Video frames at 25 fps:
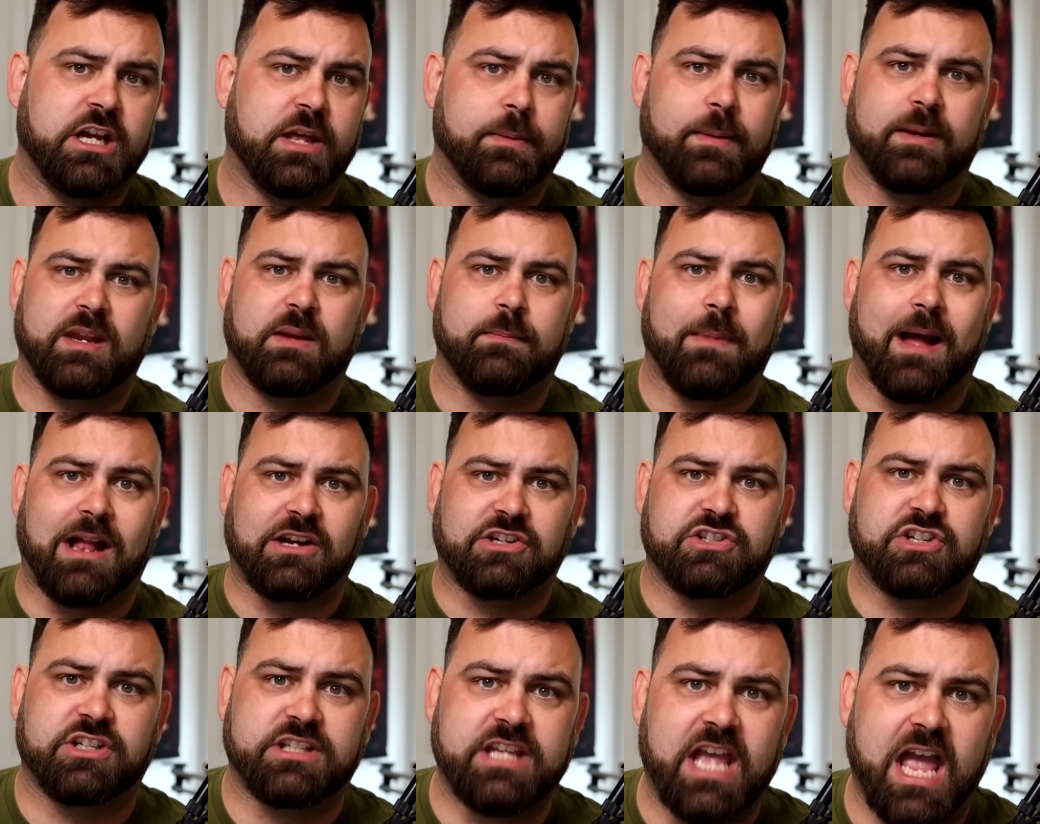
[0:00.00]
and then they
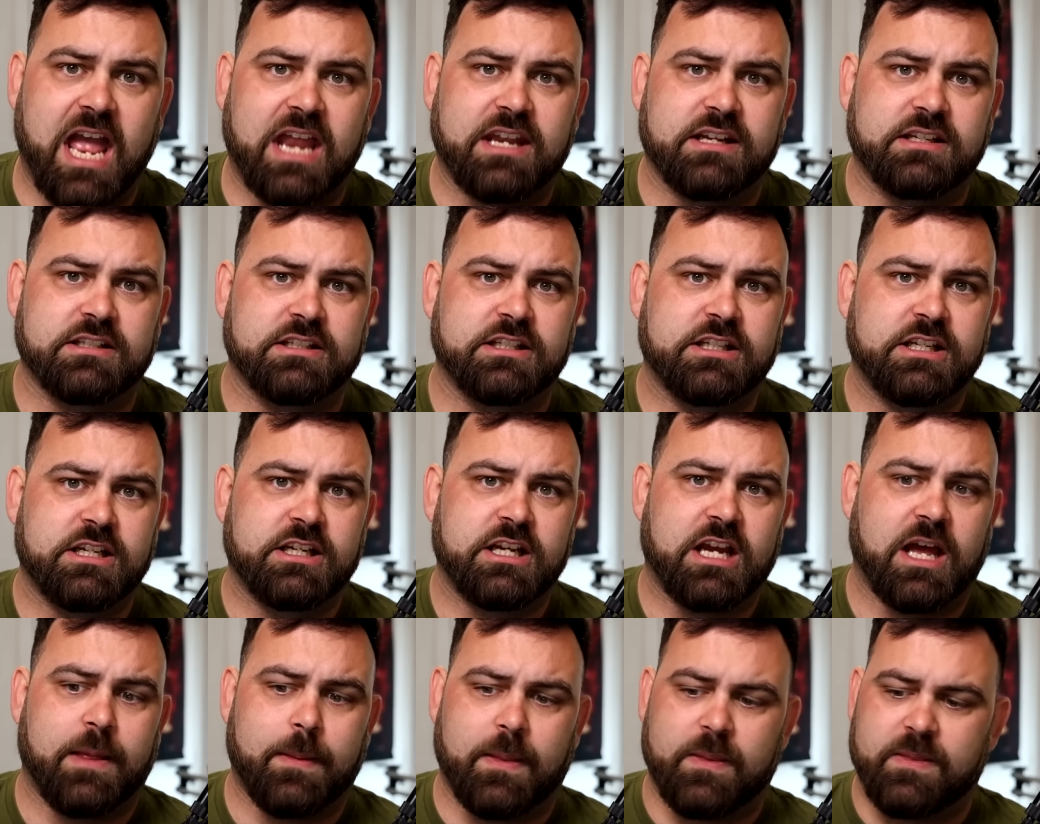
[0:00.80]
matched again,
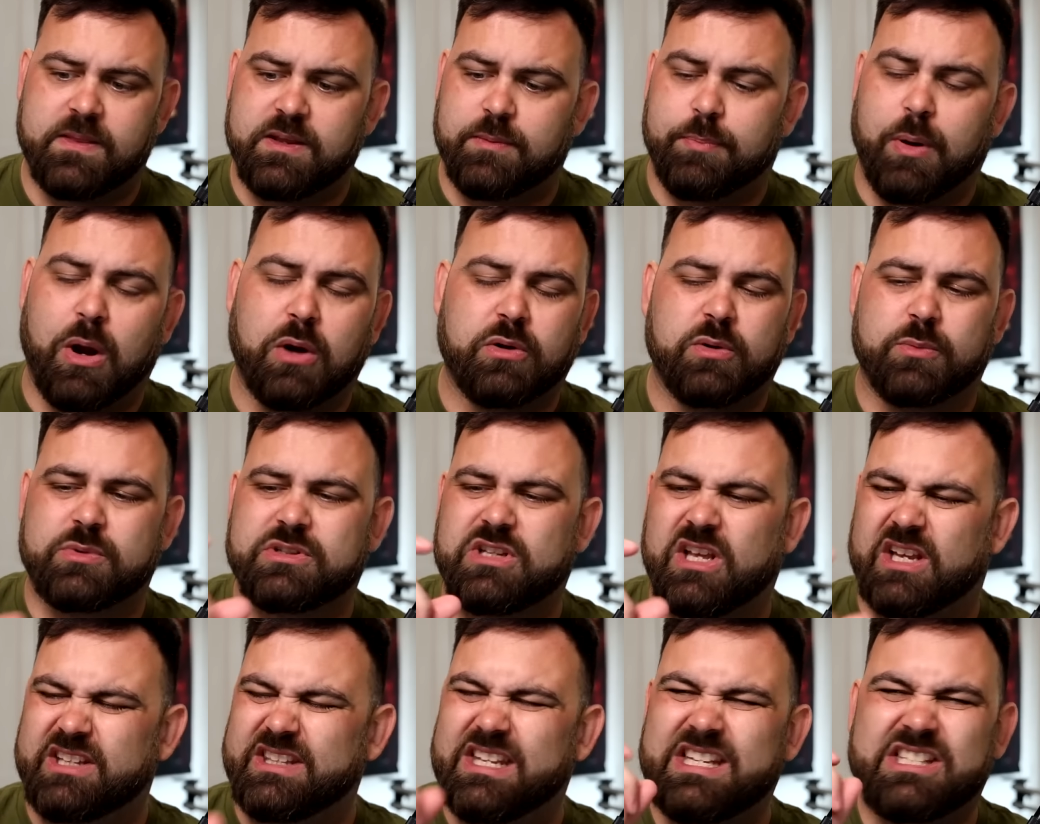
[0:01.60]
and then the opponent
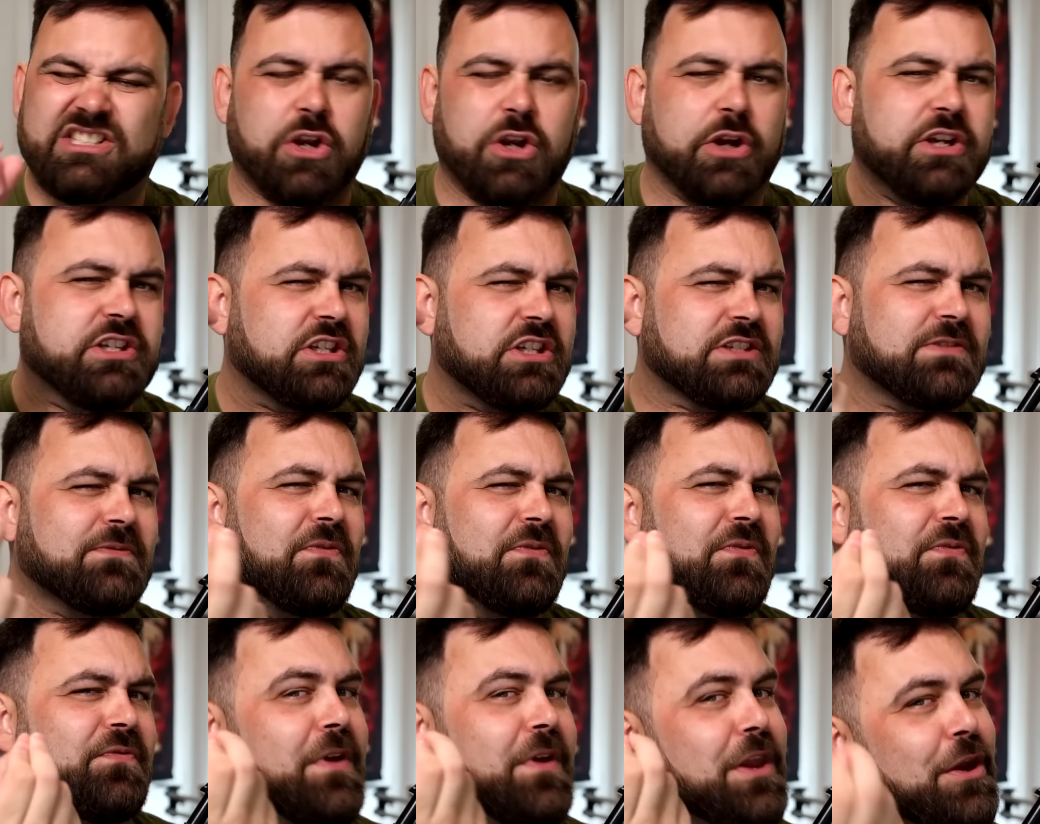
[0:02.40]
was like, this dice
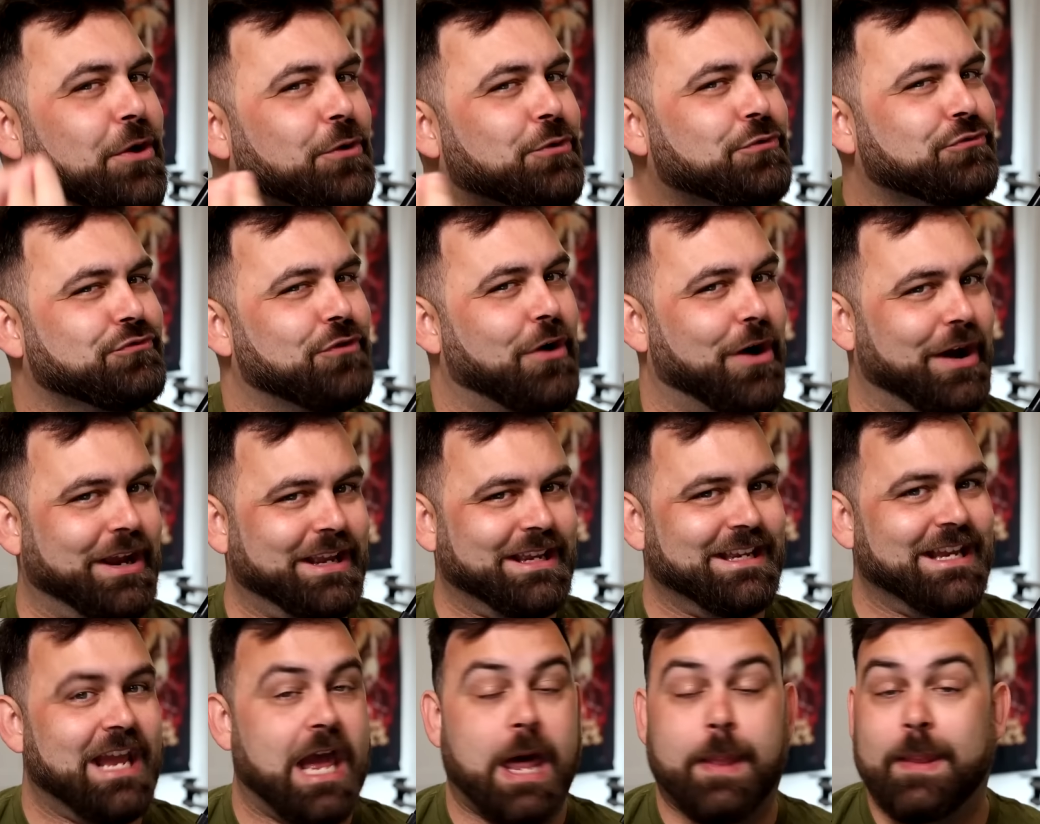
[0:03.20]
doesn't feel
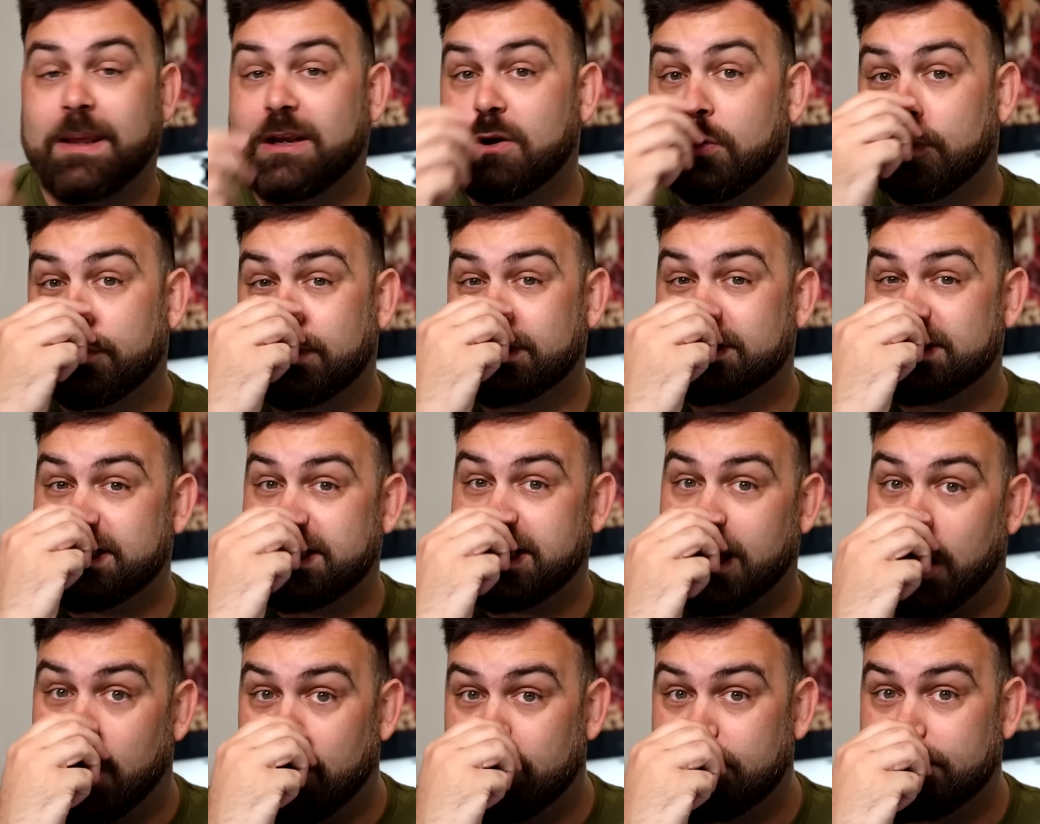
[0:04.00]
right, and they called a
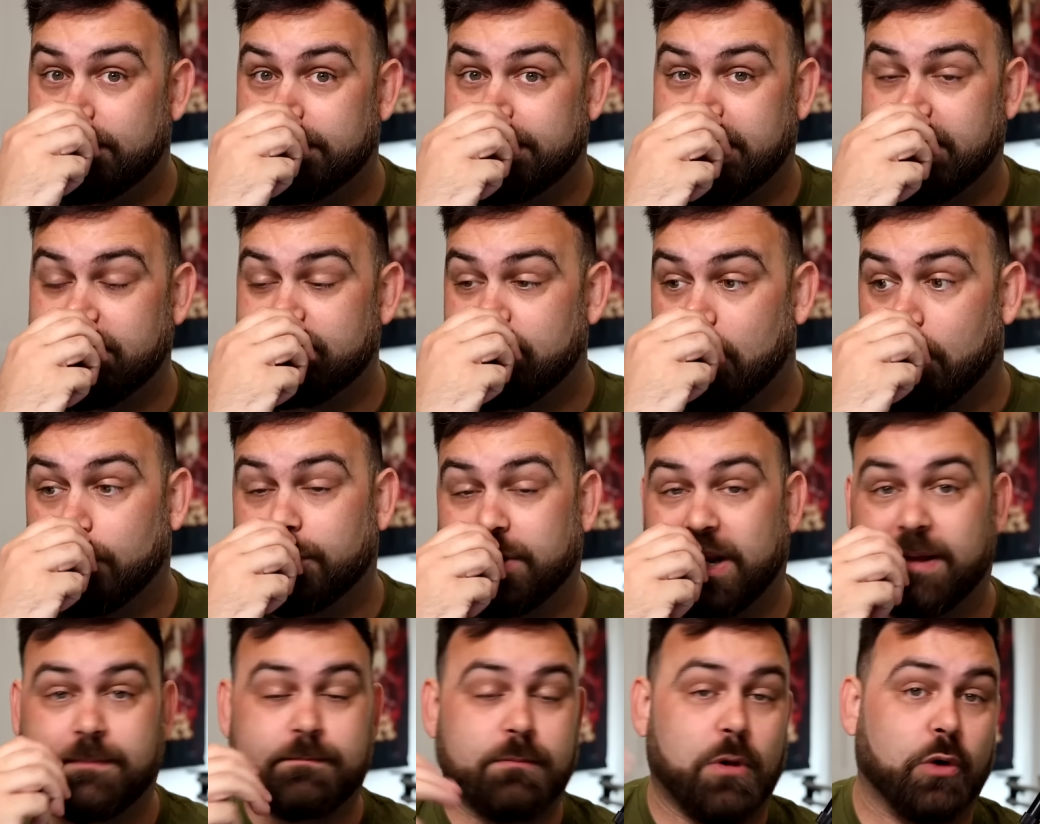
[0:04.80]
T O, and they
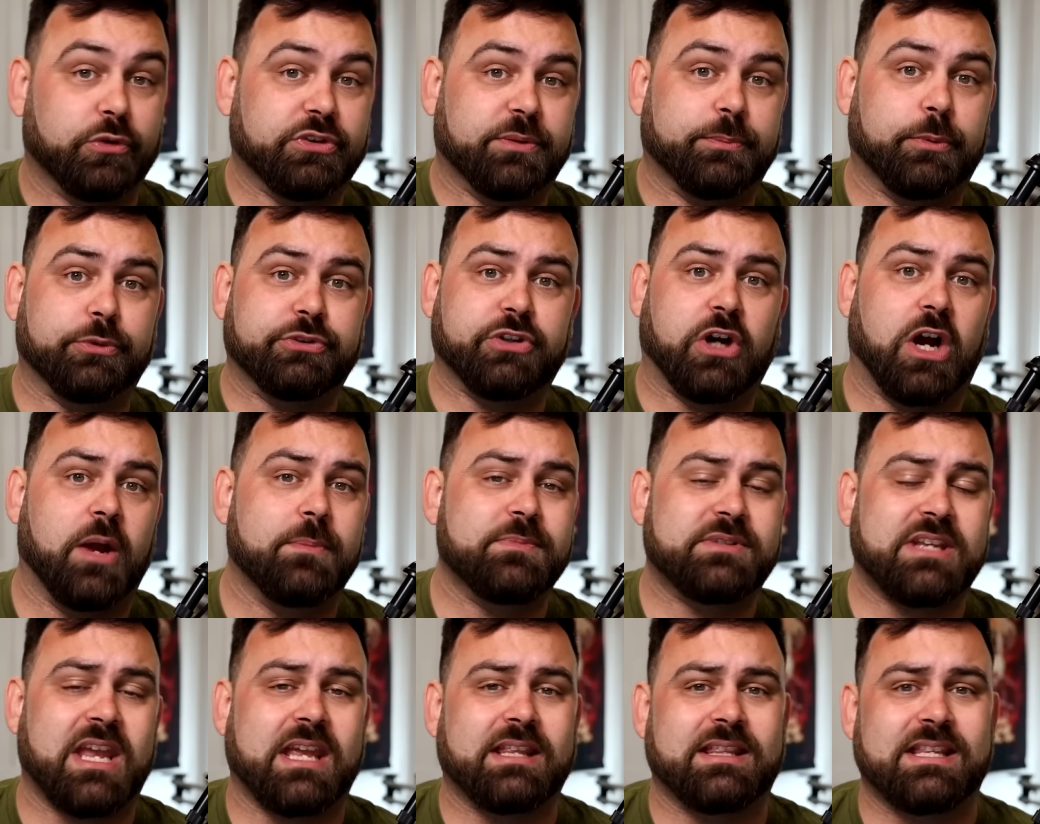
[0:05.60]
rolled it multiple
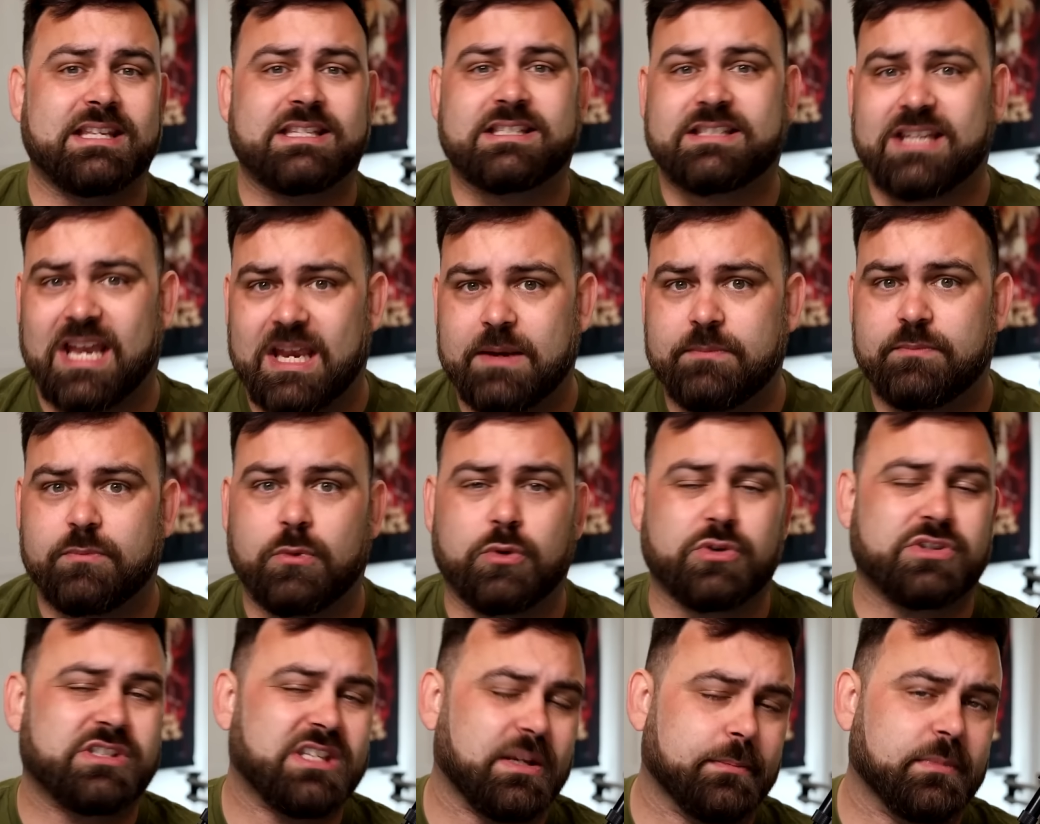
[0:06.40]
times, getting the same
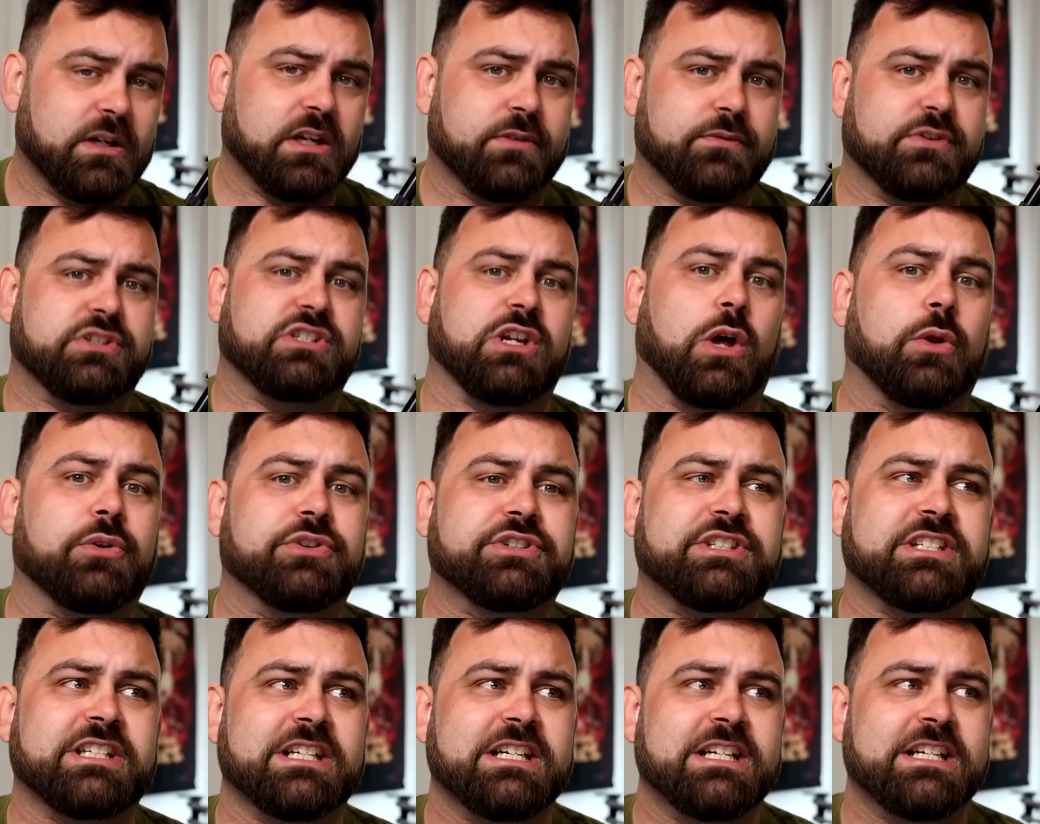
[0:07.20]
or similar
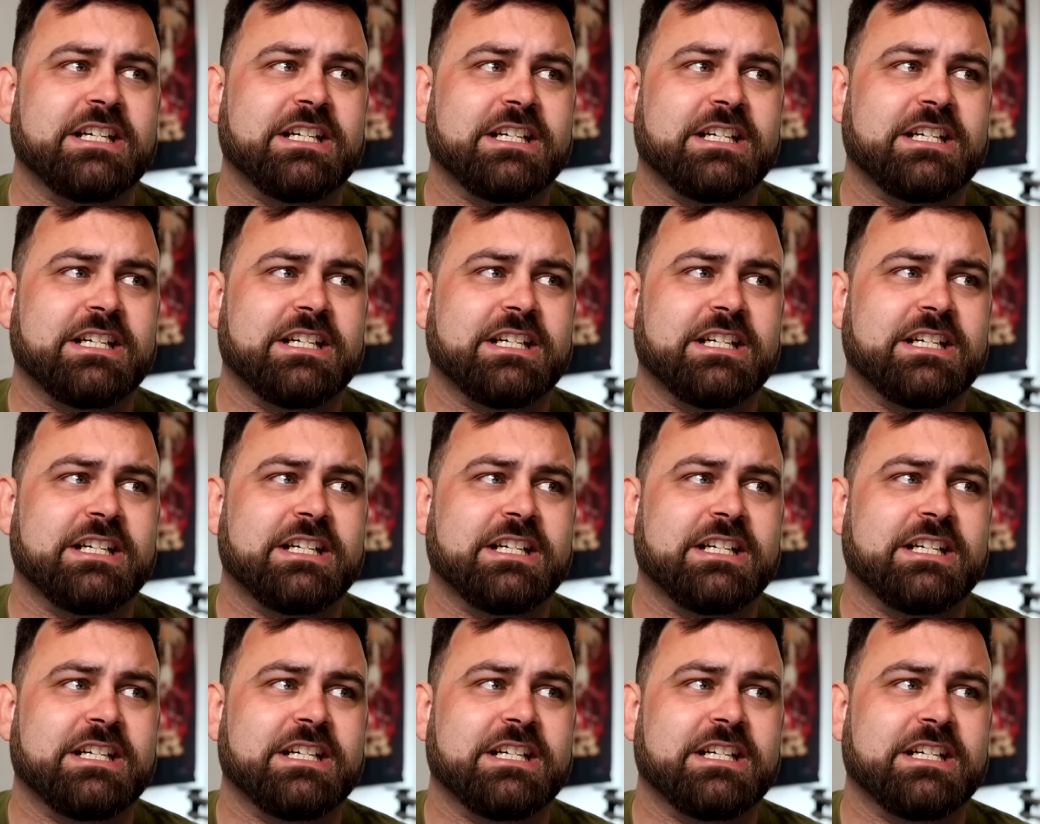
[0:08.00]
result.